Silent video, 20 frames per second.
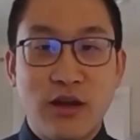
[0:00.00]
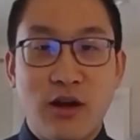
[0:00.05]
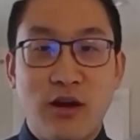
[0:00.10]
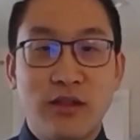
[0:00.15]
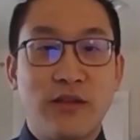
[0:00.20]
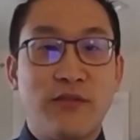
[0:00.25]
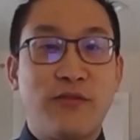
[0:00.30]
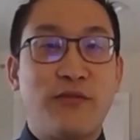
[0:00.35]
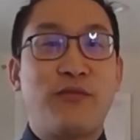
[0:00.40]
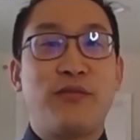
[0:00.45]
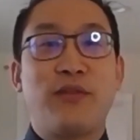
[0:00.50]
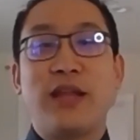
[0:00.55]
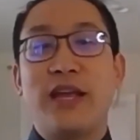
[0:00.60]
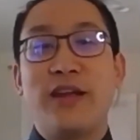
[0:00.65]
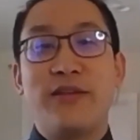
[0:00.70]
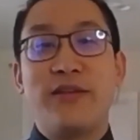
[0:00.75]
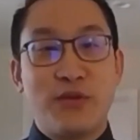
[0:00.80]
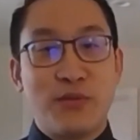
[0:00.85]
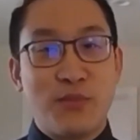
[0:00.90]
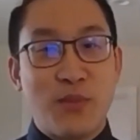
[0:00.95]
all the
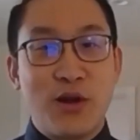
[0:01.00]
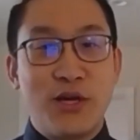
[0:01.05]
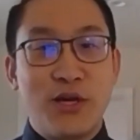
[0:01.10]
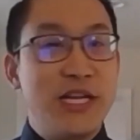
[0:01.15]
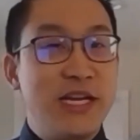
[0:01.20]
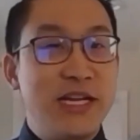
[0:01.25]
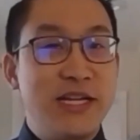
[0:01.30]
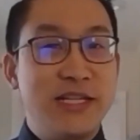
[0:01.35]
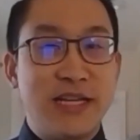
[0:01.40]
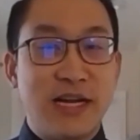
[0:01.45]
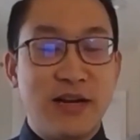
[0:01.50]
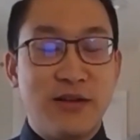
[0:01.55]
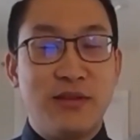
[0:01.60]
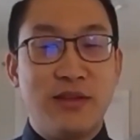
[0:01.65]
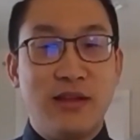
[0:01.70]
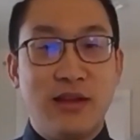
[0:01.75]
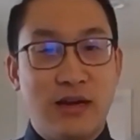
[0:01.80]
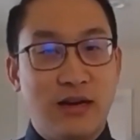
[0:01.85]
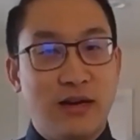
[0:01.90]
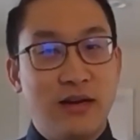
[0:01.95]
flavored martinis out
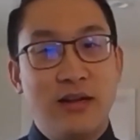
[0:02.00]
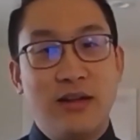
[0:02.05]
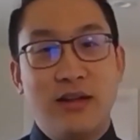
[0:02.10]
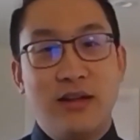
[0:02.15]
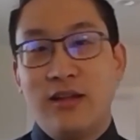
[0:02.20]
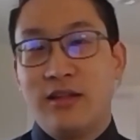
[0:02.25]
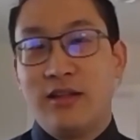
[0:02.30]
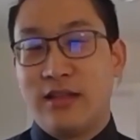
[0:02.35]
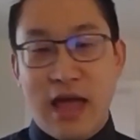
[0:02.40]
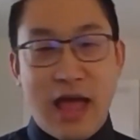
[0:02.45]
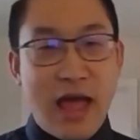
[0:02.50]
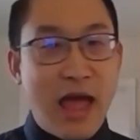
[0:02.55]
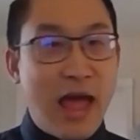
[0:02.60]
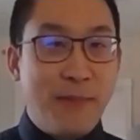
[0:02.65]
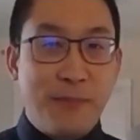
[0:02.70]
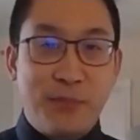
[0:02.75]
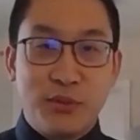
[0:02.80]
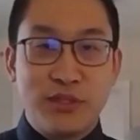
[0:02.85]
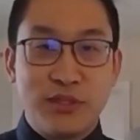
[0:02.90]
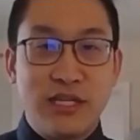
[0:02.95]
there. The
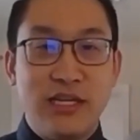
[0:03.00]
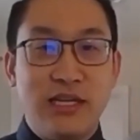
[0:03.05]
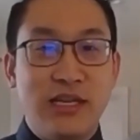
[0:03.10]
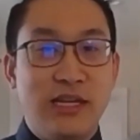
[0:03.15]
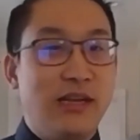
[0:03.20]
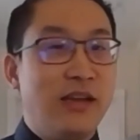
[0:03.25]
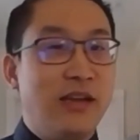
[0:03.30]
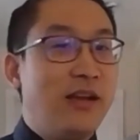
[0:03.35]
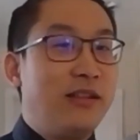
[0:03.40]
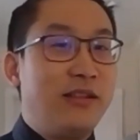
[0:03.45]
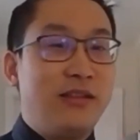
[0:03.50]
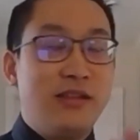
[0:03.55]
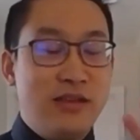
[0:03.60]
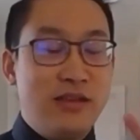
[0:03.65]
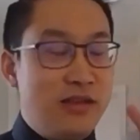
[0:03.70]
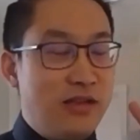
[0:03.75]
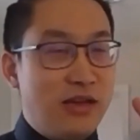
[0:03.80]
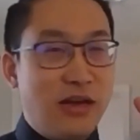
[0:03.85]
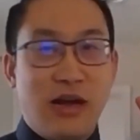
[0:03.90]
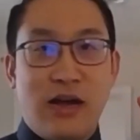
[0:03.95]
apple teeny,
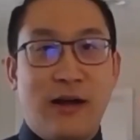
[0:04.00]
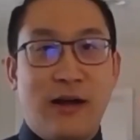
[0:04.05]
the